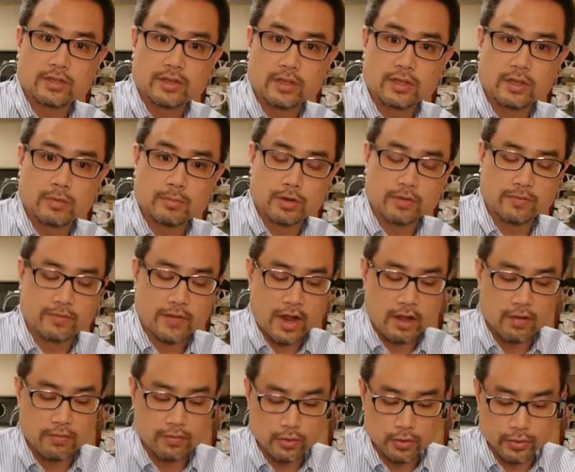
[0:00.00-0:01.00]
so you can put
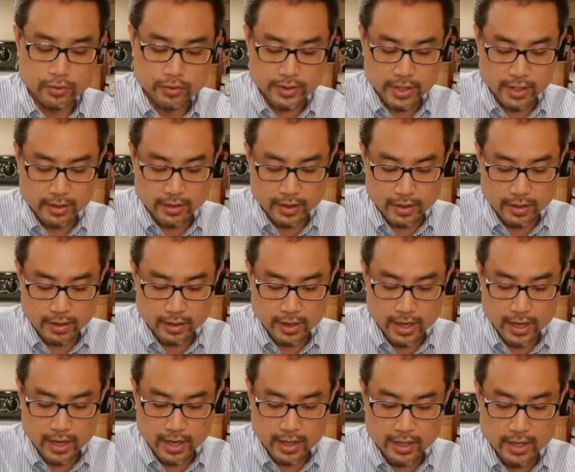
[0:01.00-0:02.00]
file folders in there.
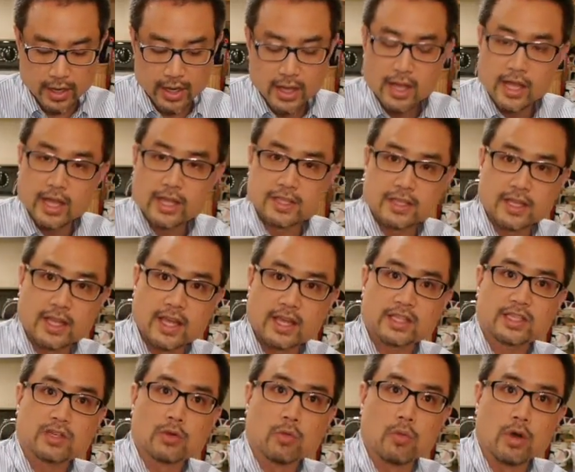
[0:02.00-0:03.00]
And it's
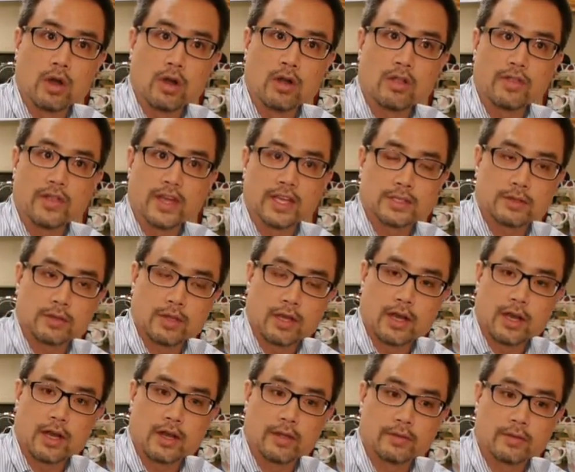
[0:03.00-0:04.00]
against a wall that's
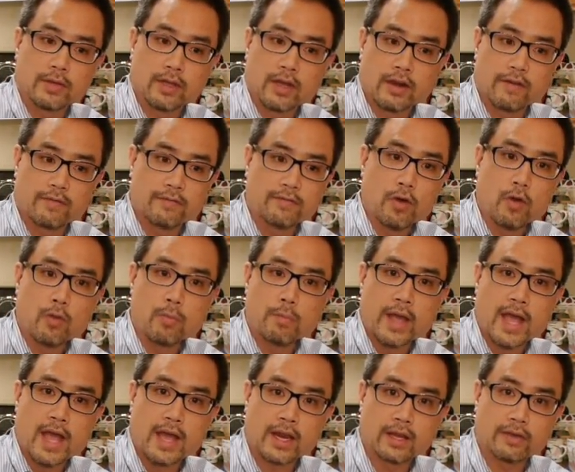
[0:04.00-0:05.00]
got a foam
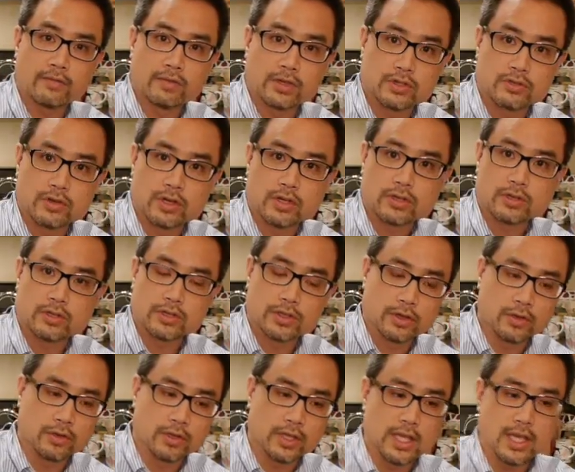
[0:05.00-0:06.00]
padding for structure, so
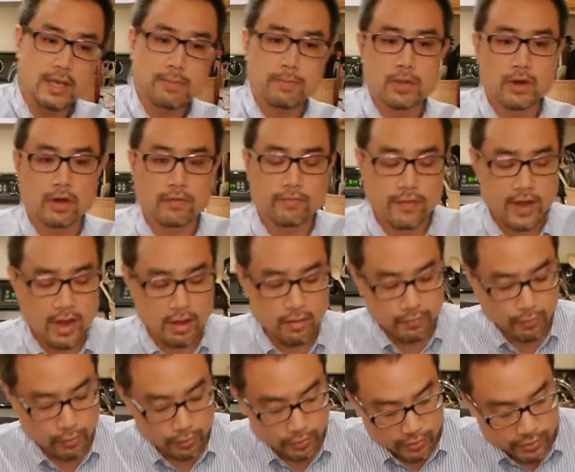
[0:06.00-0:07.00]
it'll keep your file
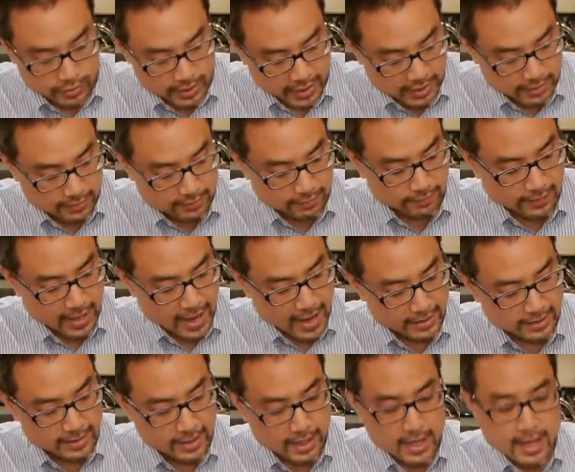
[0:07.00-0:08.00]
folders nice and
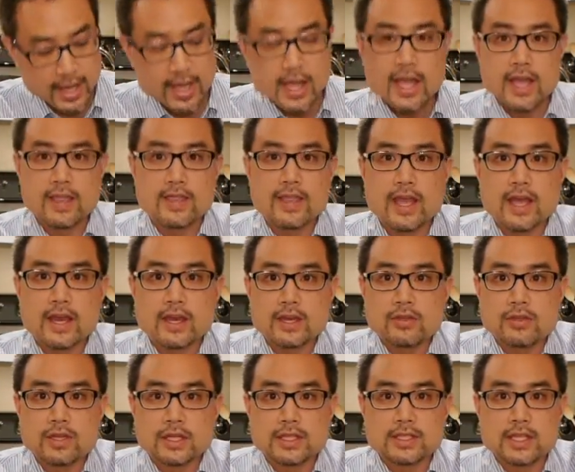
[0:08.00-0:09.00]
flat. And
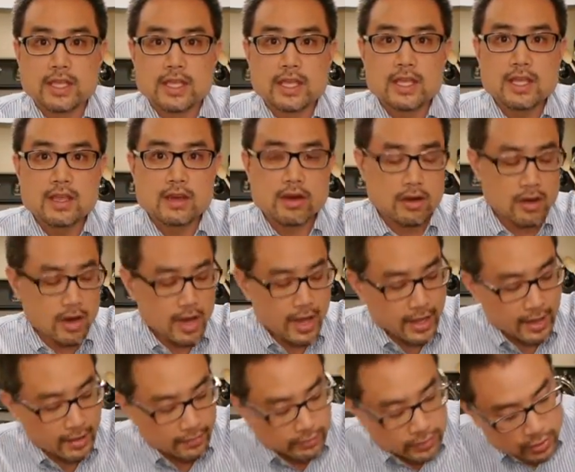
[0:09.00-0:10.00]
then you can see here,
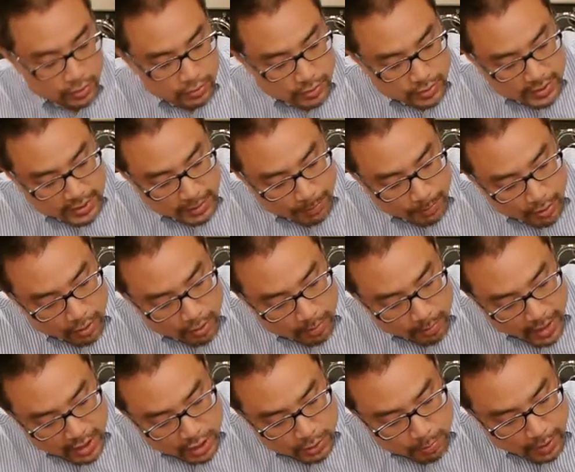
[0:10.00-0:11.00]
I have two zippered
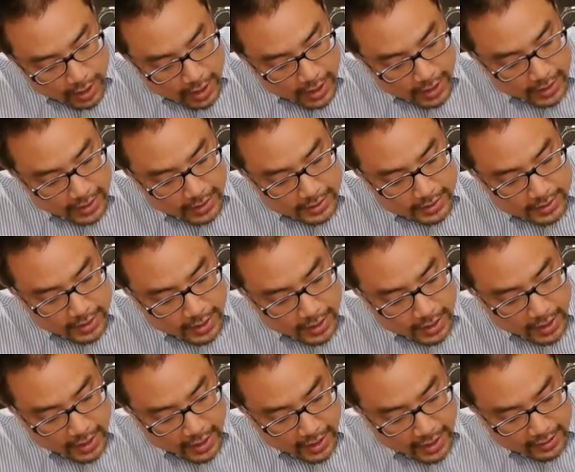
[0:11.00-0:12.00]
mesh pockets
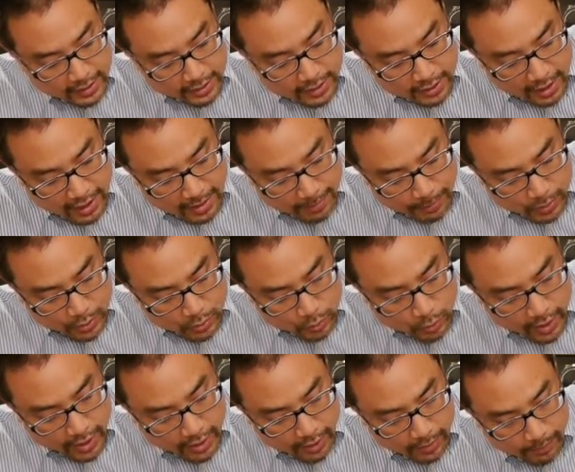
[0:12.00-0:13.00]
at the top as
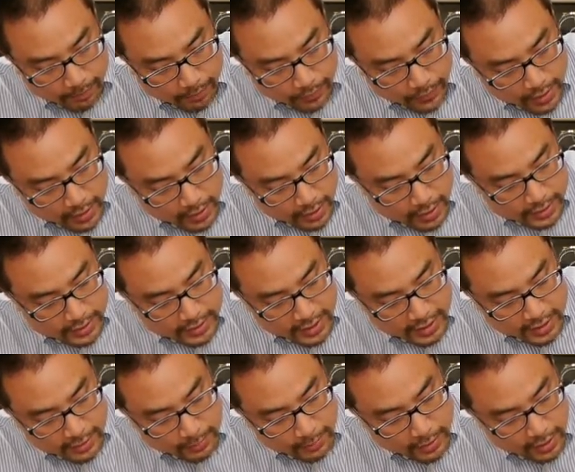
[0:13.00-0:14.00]
well.
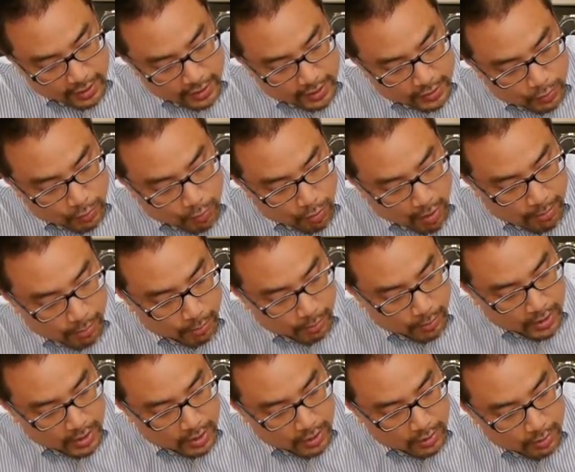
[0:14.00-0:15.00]
Ostensibly, these would
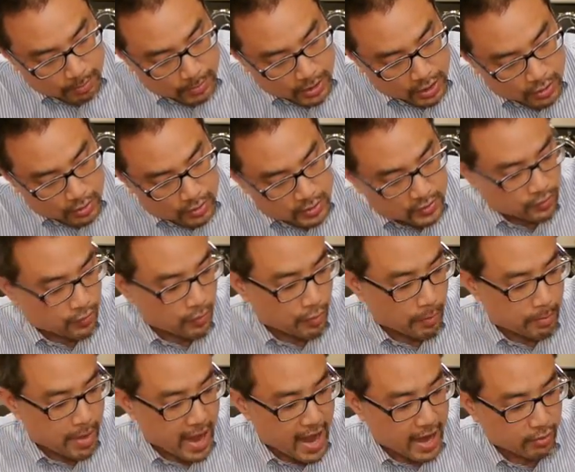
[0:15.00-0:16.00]
probably be used for
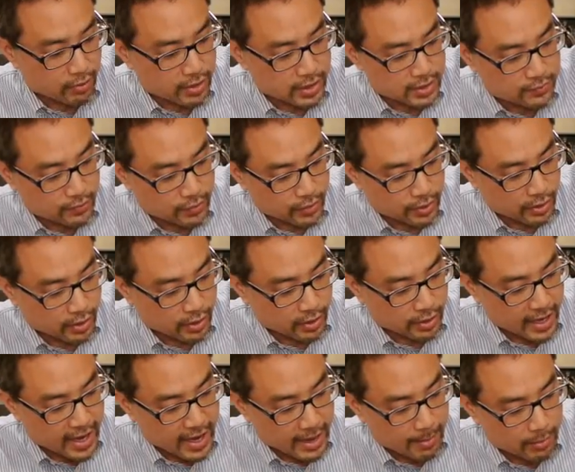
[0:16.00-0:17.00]
batteries for your
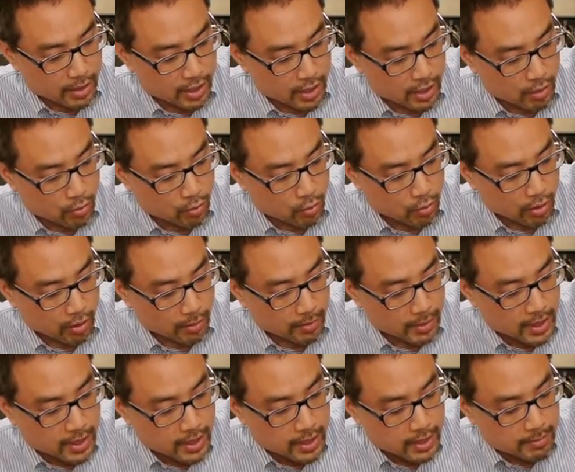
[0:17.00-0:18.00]
camera,
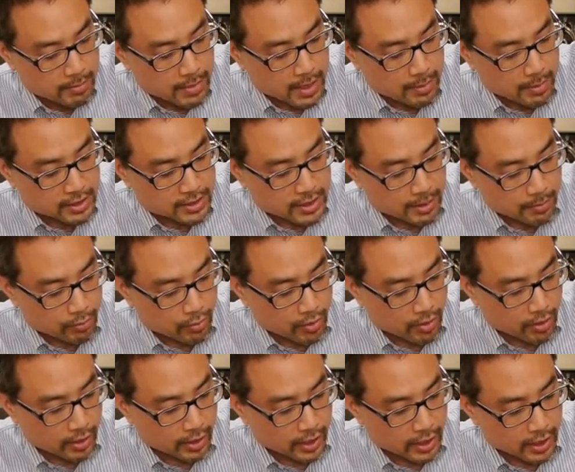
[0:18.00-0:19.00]
or maybe
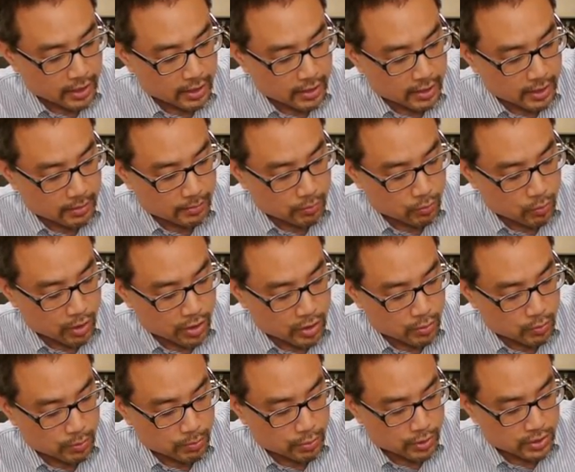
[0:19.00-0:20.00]
temporarily where
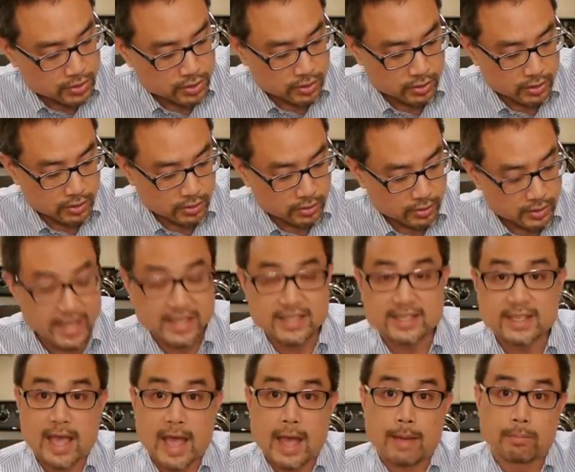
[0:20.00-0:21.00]
you would put your
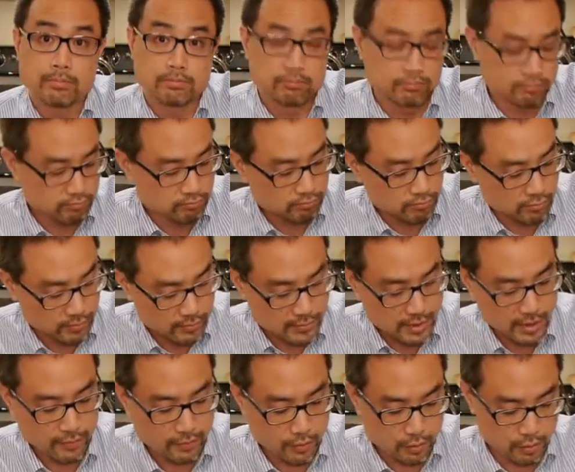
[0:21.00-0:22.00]
lens cap
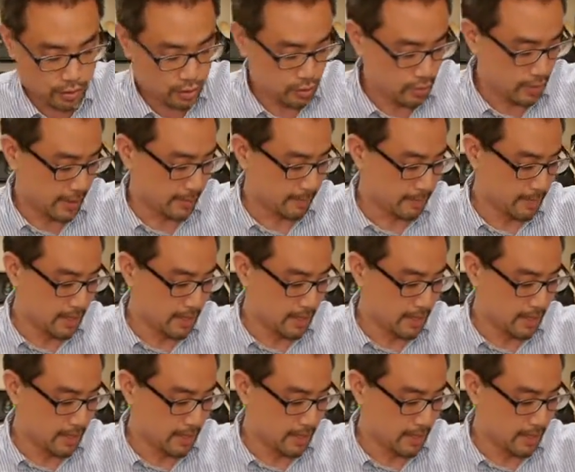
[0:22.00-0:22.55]
if you were shooting.